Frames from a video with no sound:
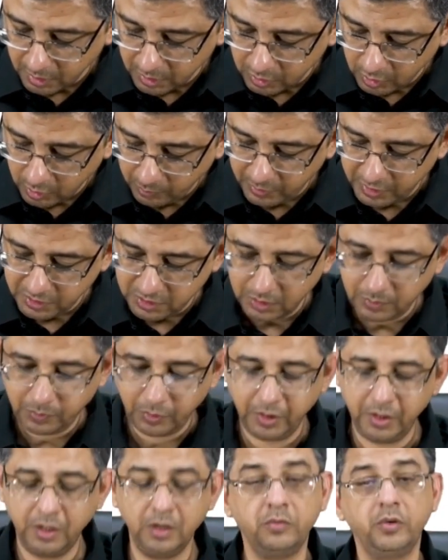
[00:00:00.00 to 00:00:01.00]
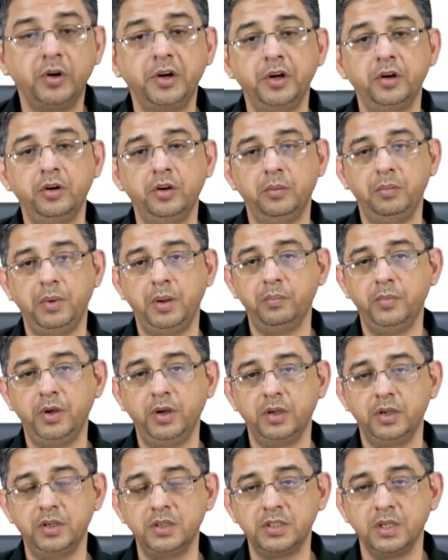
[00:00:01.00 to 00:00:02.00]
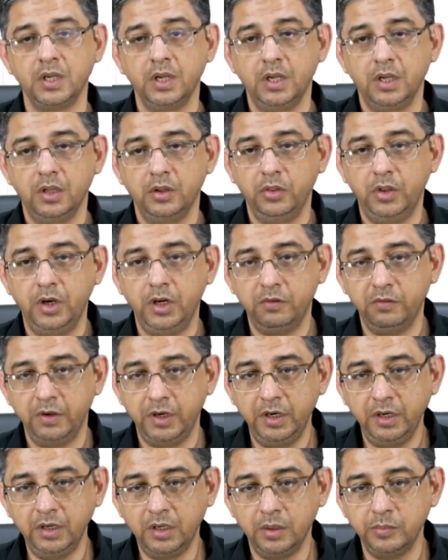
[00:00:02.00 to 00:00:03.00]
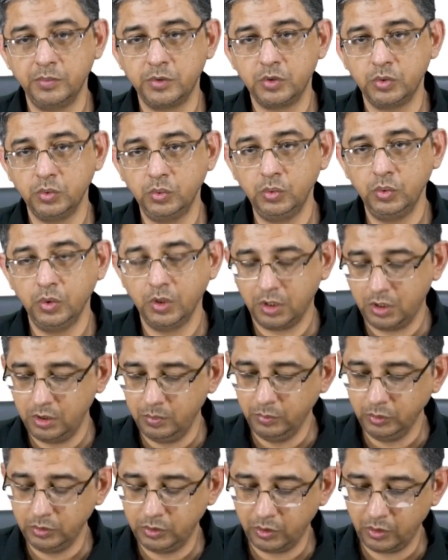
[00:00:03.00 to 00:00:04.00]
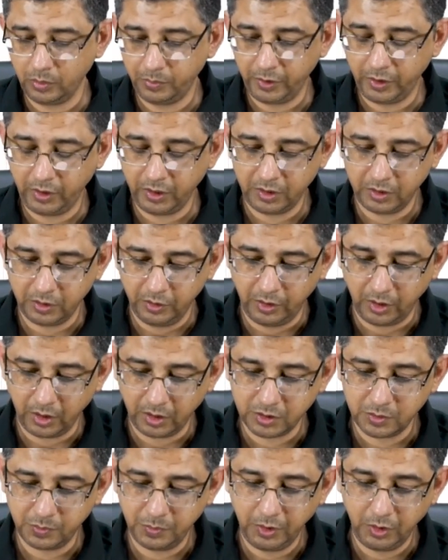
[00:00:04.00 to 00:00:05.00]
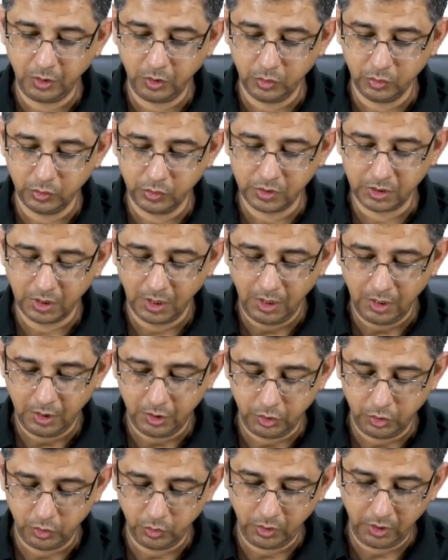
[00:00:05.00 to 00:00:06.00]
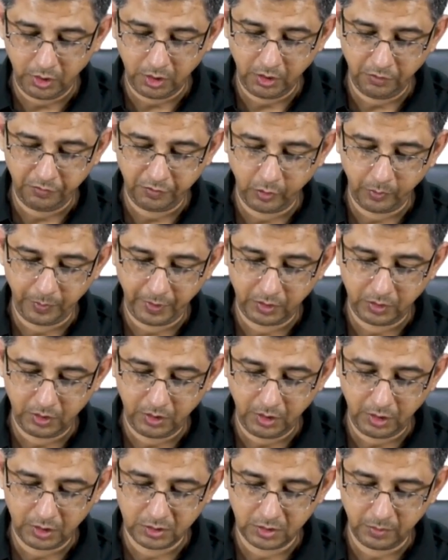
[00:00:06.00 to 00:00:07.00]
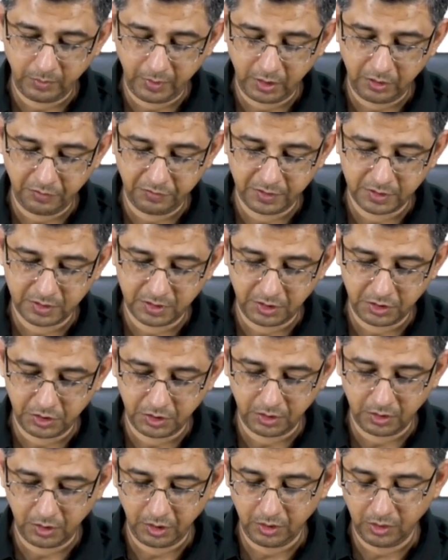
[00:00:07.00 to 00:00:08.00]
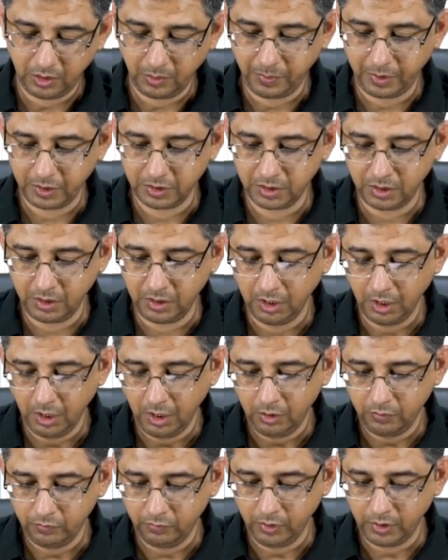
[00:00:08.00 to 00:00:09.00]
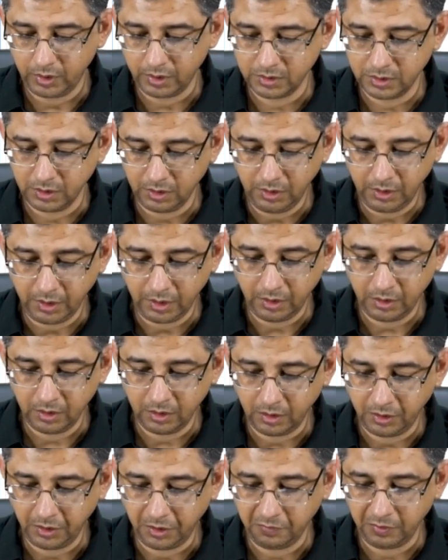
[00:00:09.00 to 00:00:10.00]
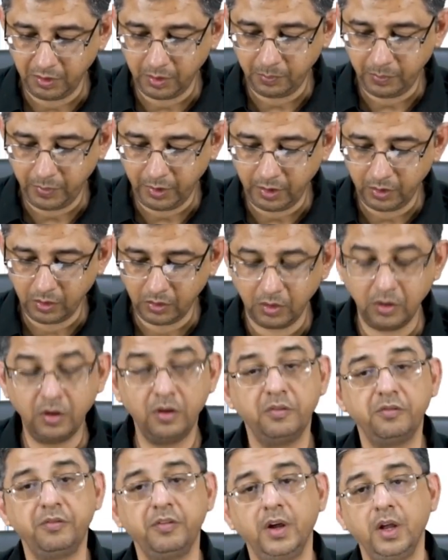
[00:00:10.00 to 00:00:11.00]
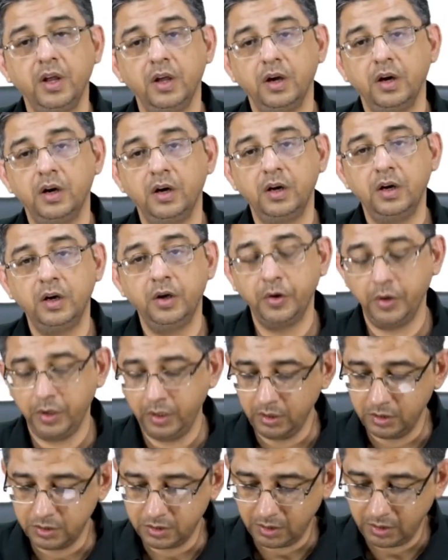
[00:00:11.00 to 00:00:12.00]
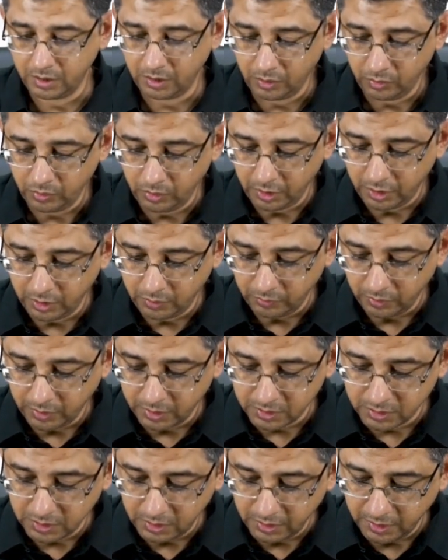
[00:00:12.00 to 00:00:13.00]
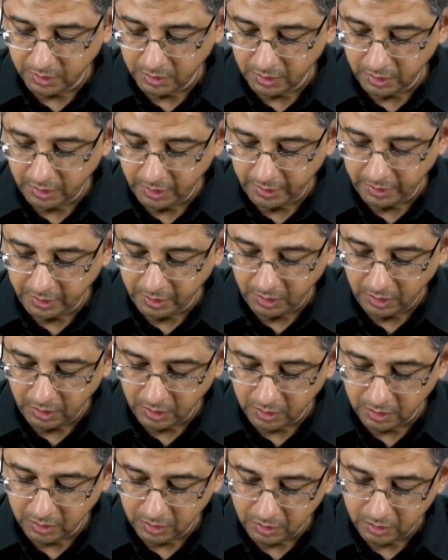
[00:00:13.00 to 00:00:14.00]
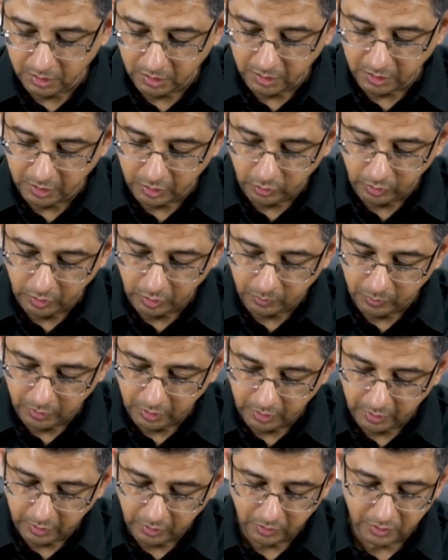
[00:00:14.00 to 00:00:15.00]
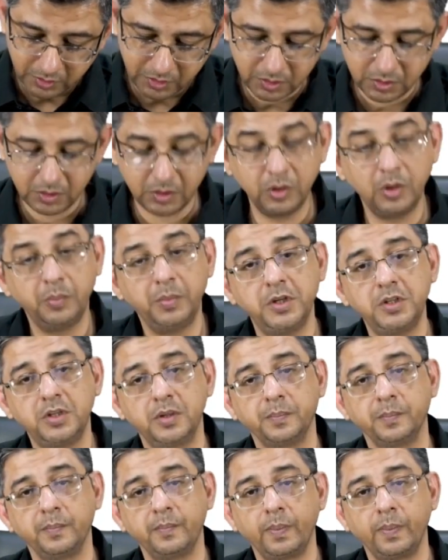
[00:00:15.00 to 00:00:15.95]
The basic point I want you to remember is that when it comes to chemotherapeutic drugs being used, urate nephropathy as a manifestation in the patient would result in development of a renal shutdown. It would result in ATN, acute tubular necrosis in the patient.